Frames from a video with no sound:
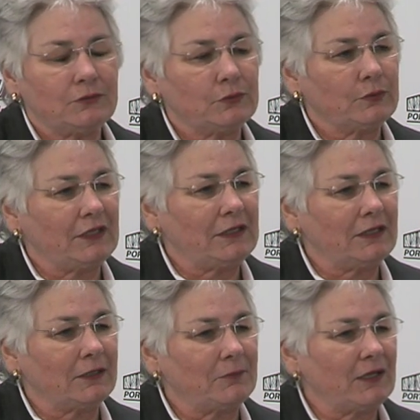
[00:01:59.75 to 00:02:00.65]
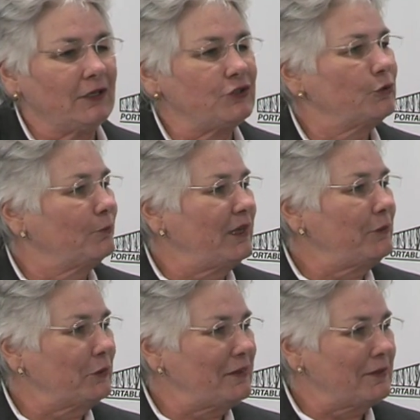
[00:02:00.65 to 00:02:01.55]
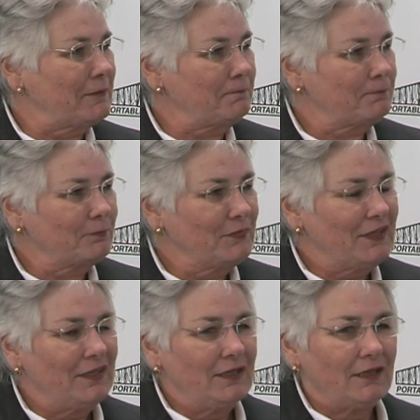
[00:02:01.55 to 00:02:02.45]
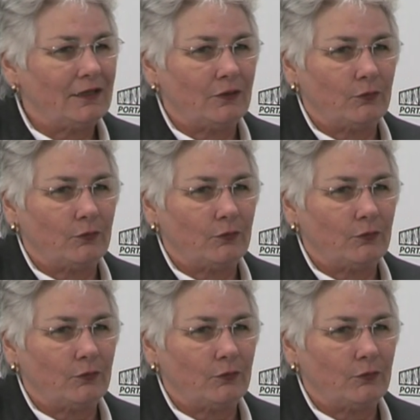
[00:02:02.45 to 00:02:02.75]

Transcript: We uh, played a dual meet with them. Uh,